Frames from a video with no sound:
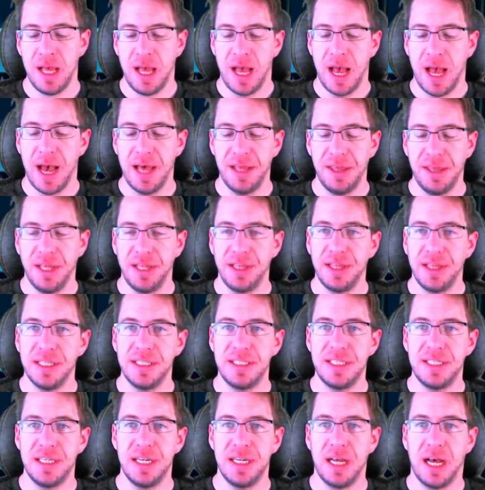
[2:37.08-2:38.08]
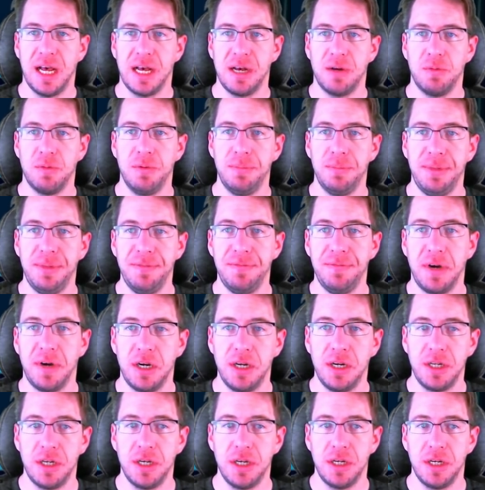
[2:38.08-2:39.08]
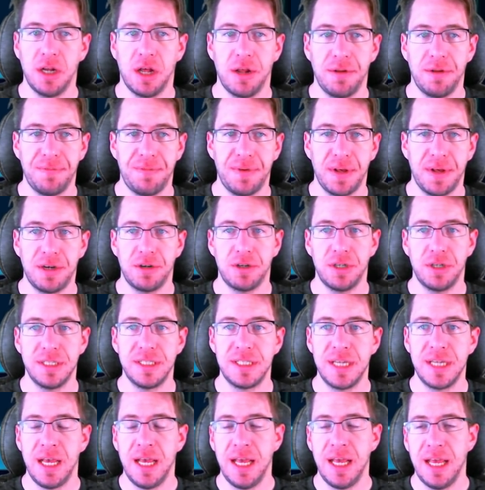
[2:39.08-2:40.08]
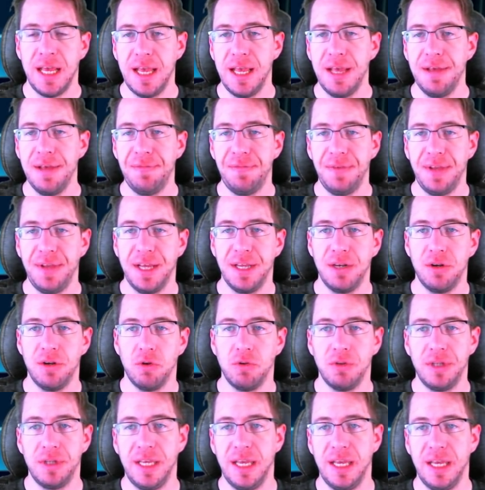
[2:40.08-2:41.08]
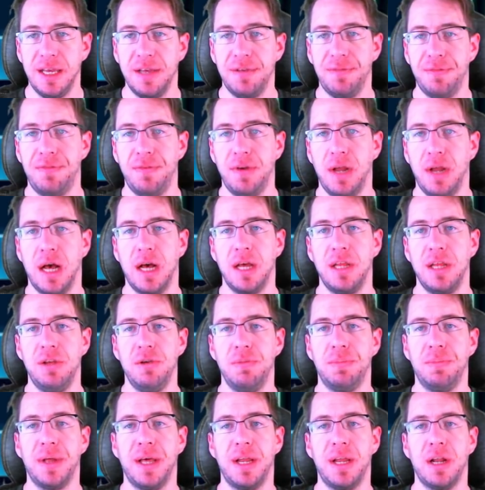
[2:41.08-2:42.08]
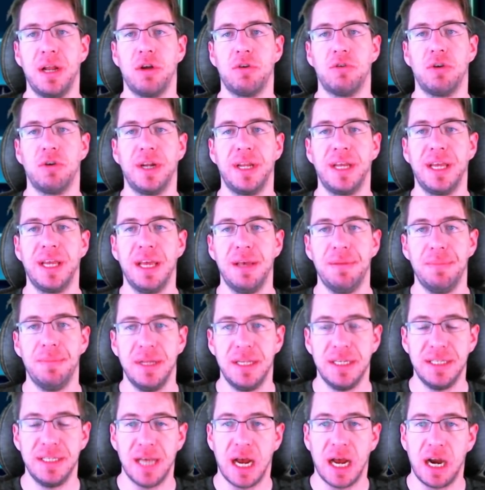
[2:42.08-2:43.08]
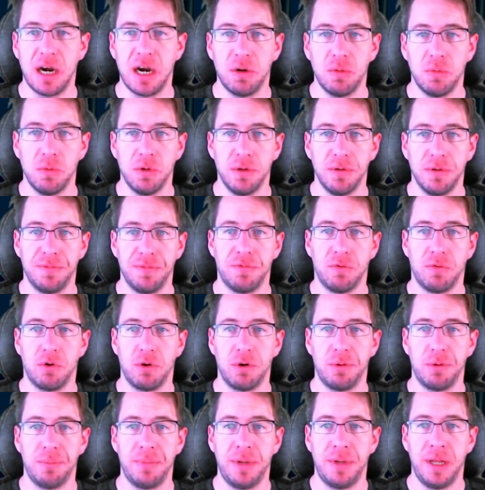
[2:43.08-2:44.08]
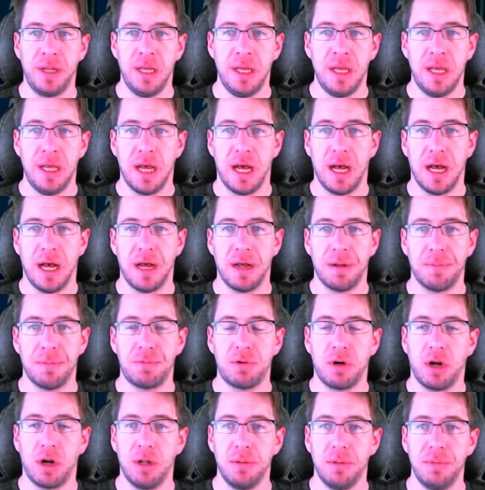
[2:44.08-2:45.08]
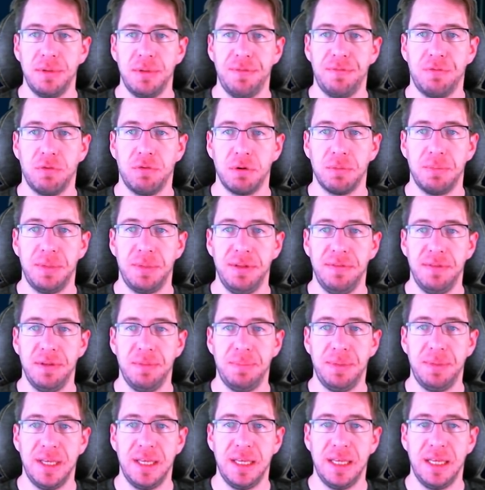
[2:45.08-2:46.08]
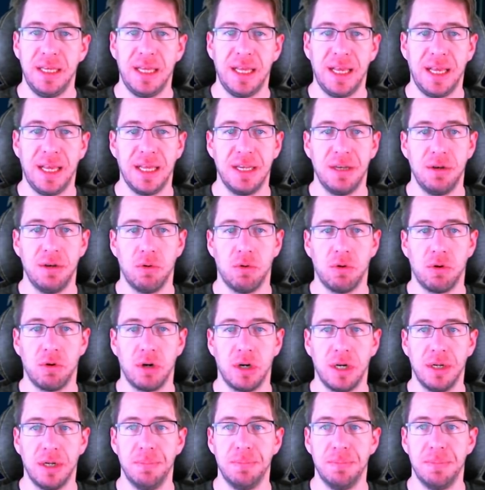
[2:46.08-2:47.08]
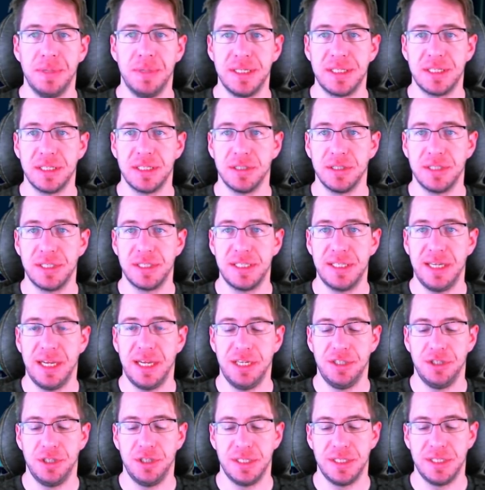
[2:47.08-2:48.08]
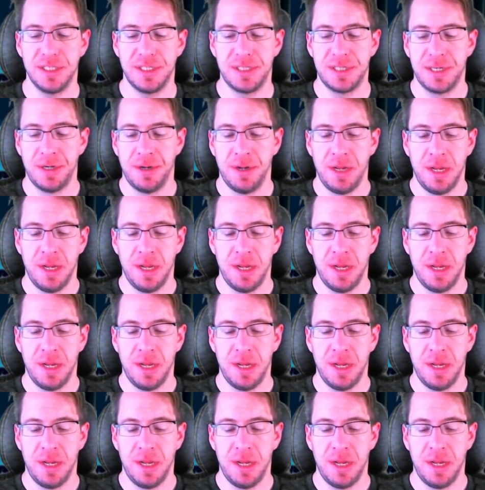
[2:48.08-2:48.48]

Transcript: I think this would be very good on Fenris if and only if you plan on running him in direwolf form, probably for PvP and or abyssal stages.